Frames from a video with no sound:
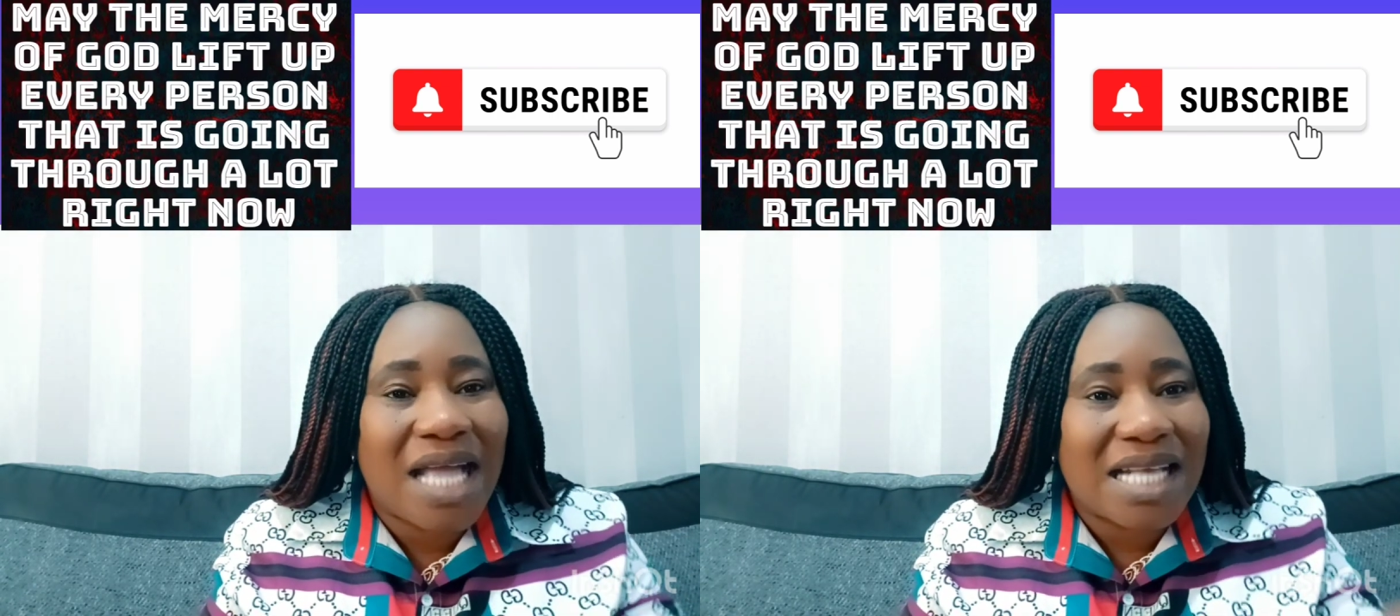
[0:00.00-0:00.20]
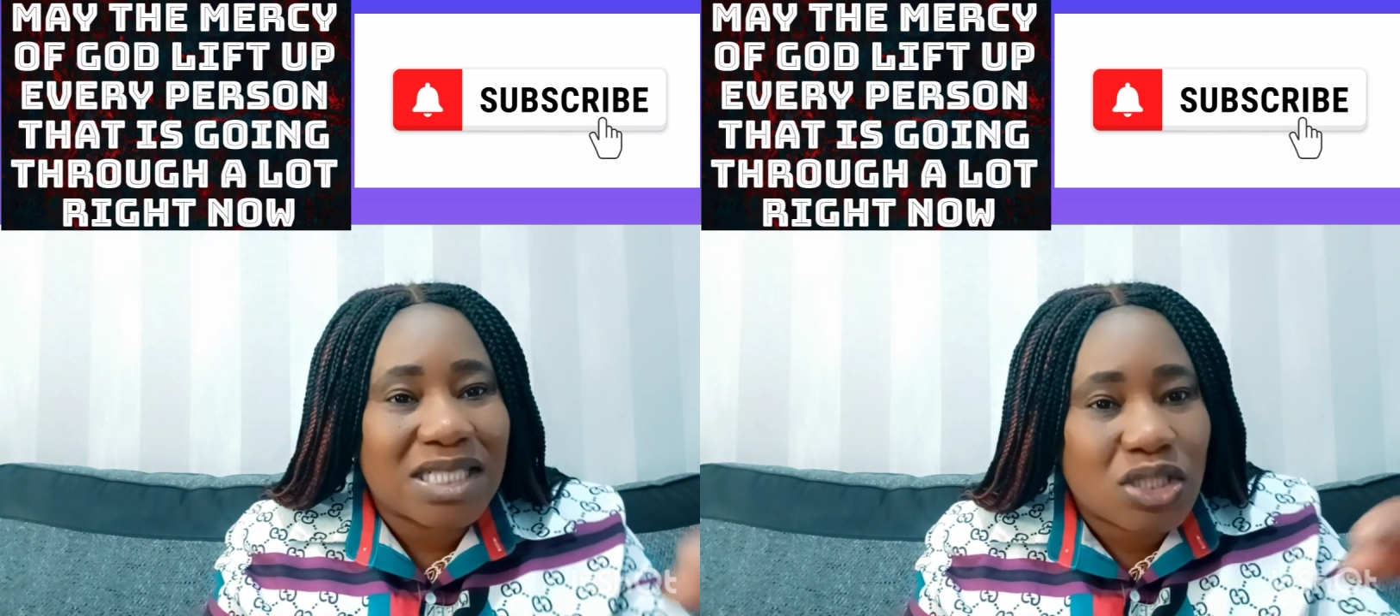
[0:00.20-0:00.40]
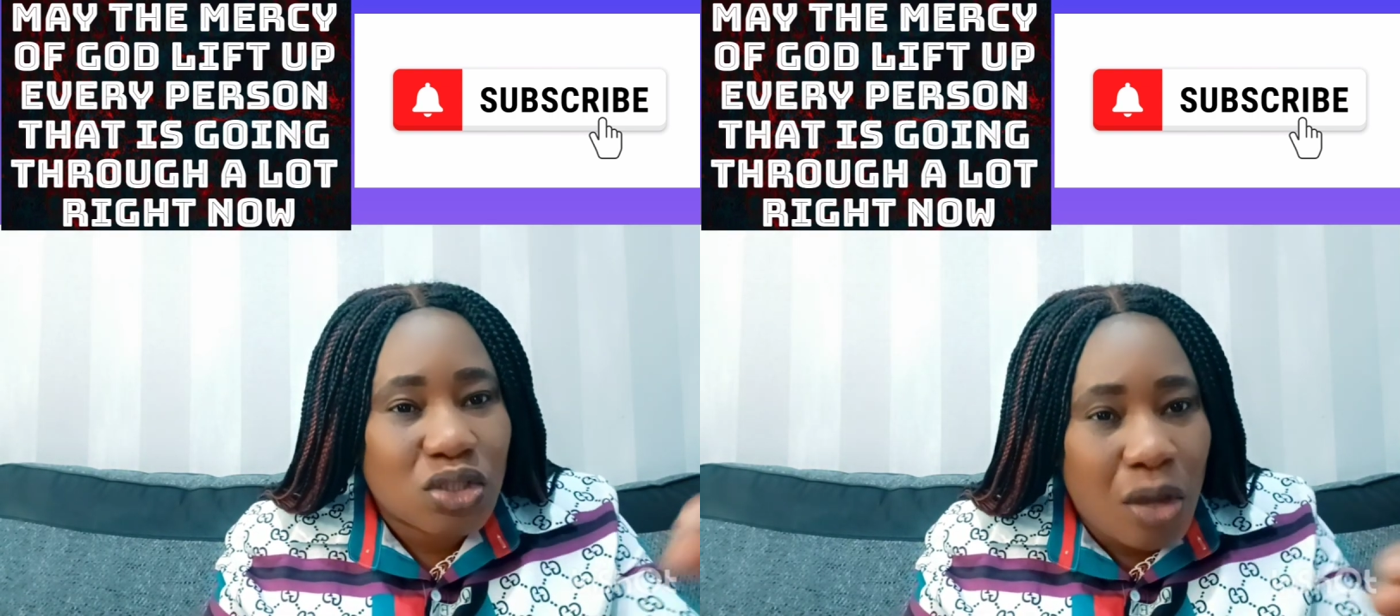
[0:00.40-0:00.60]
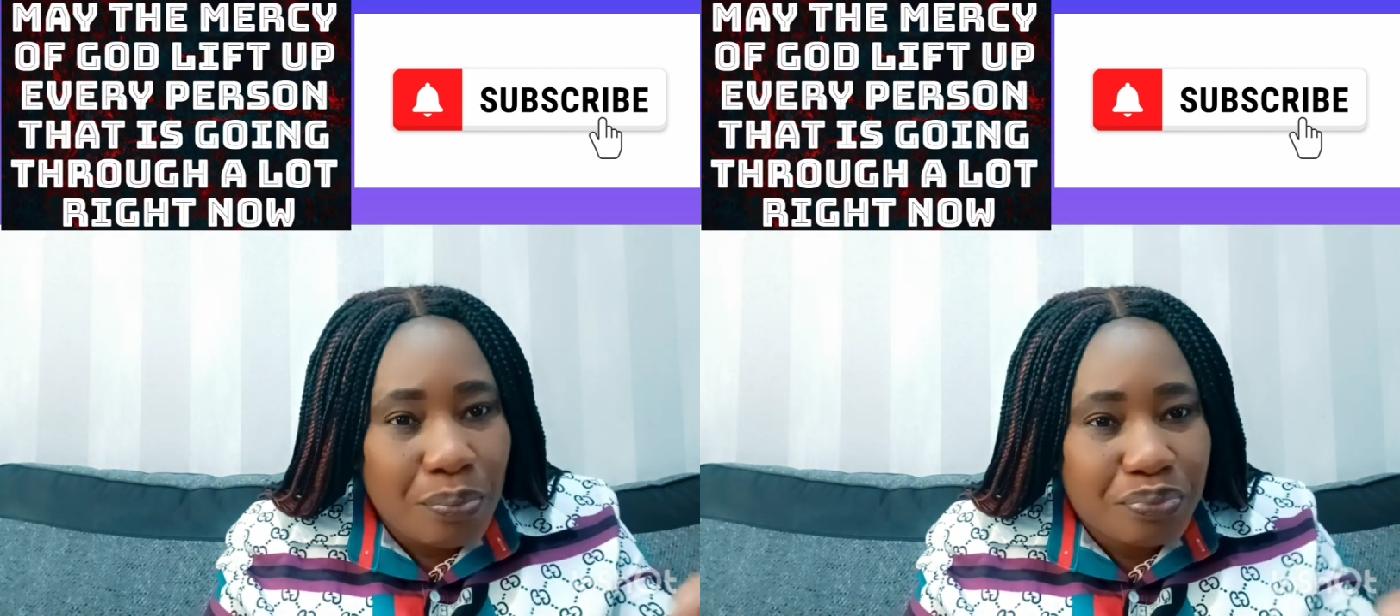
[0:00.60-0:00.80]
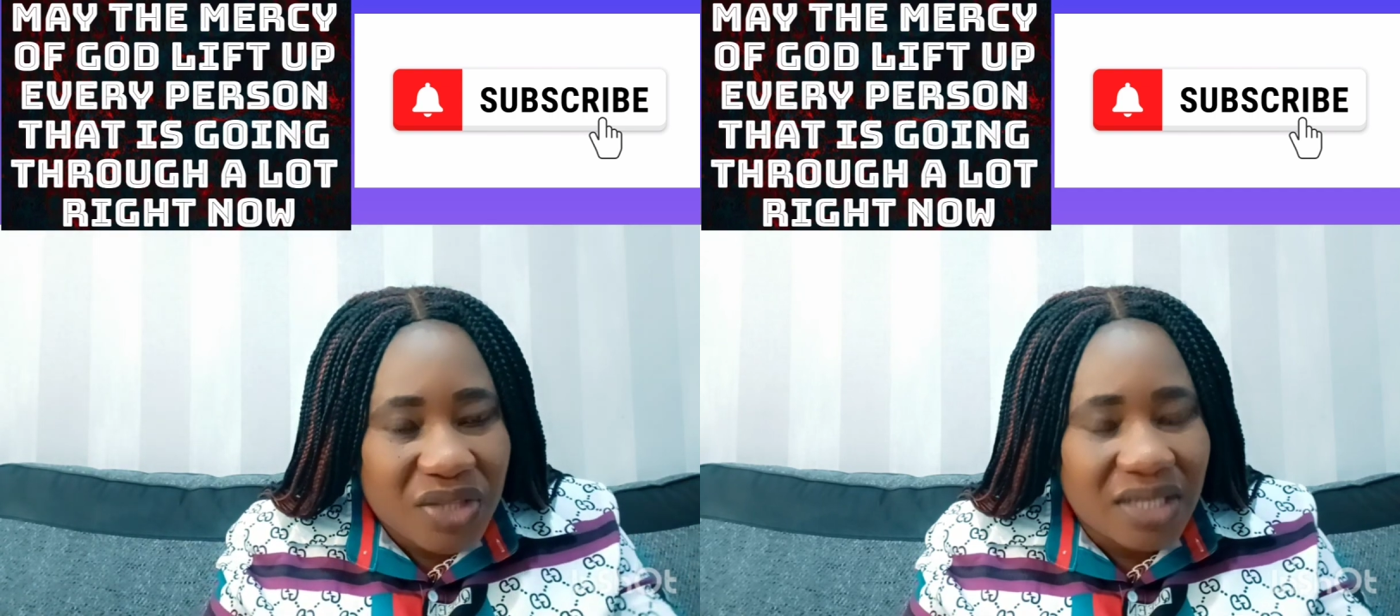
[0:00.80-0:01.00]
that
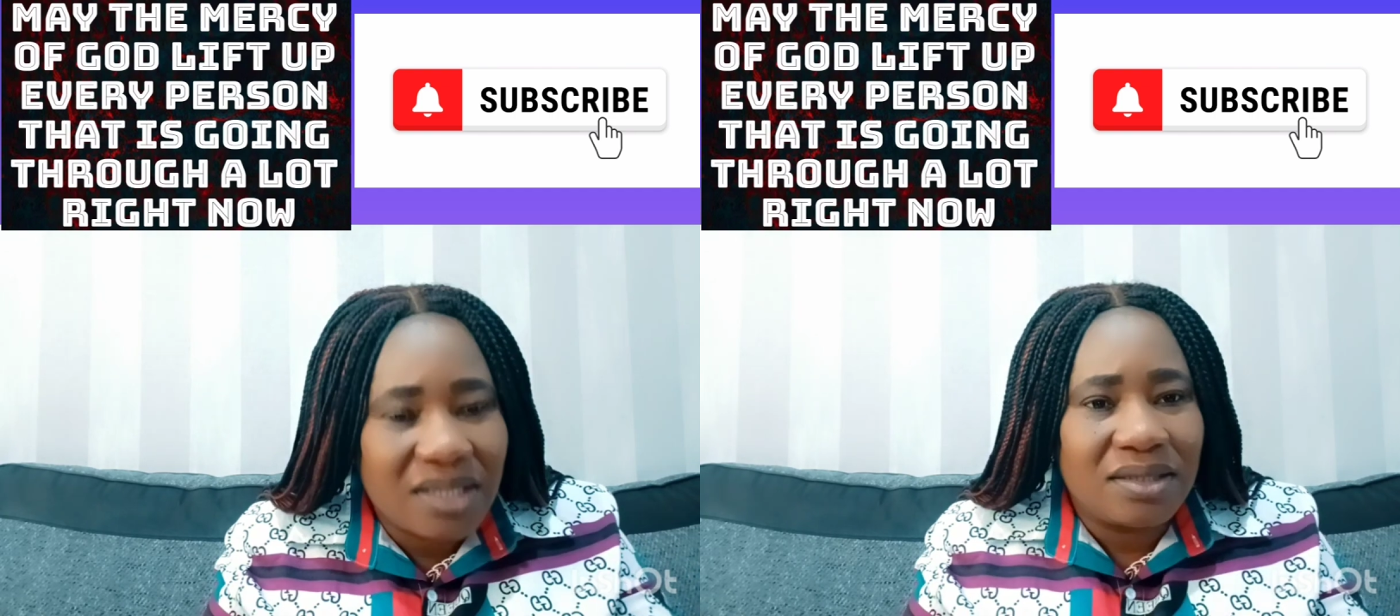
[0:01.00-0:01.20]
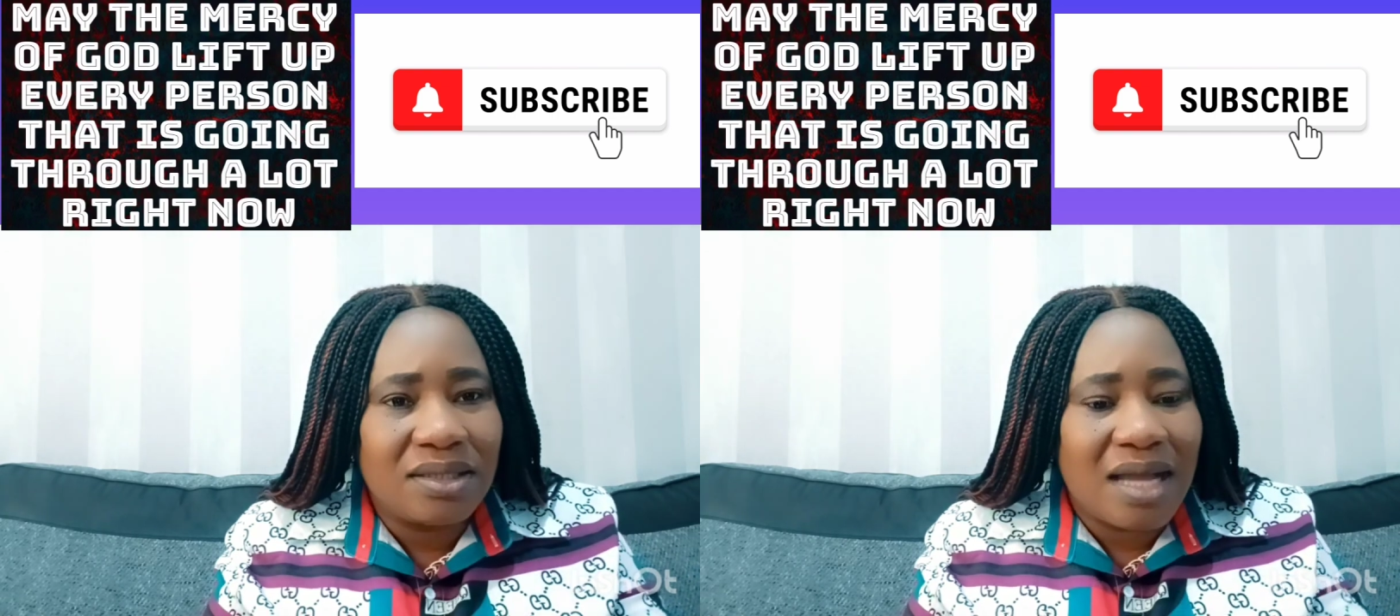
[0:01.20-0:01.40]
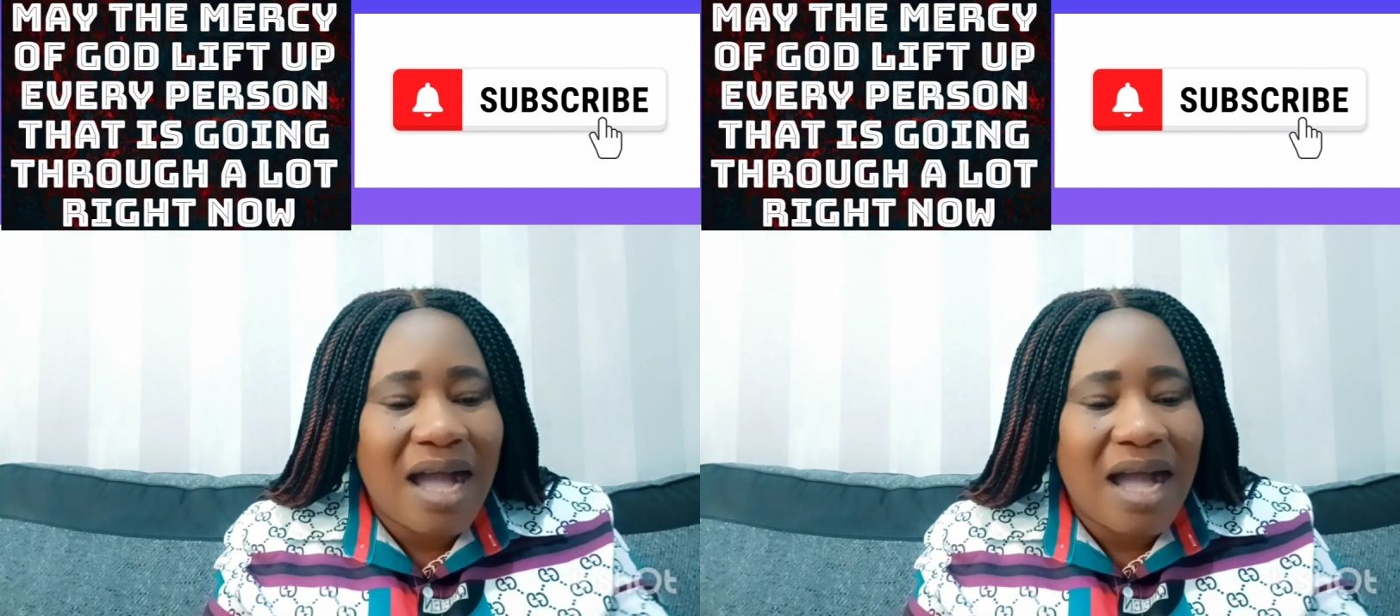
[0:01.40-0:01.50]
something